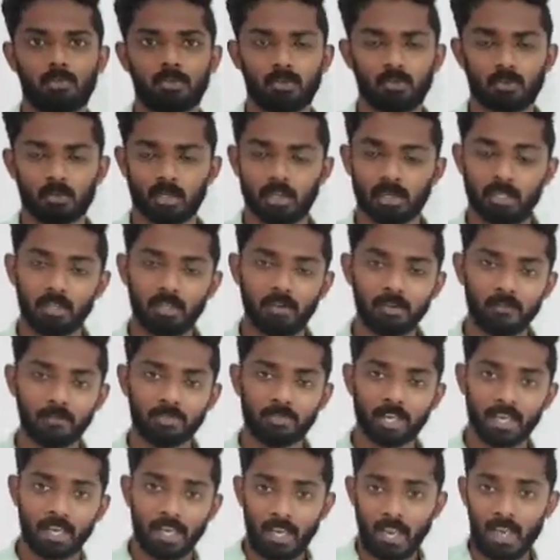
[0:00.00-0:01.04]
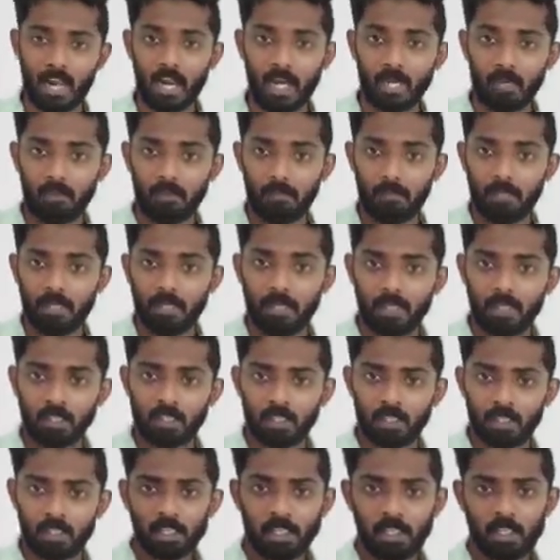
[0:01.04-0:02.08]
So here, had
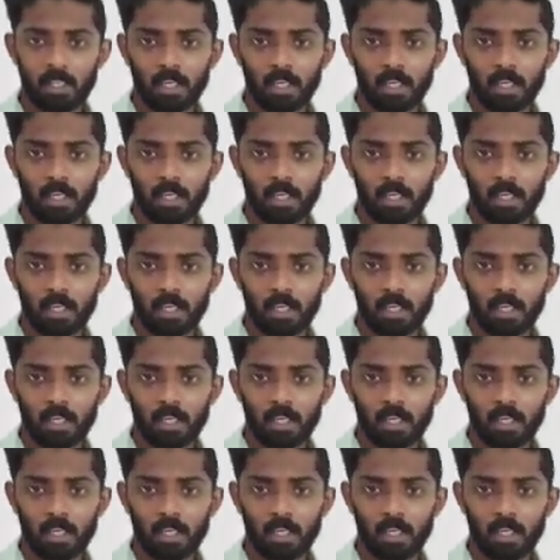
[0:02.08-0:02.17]
been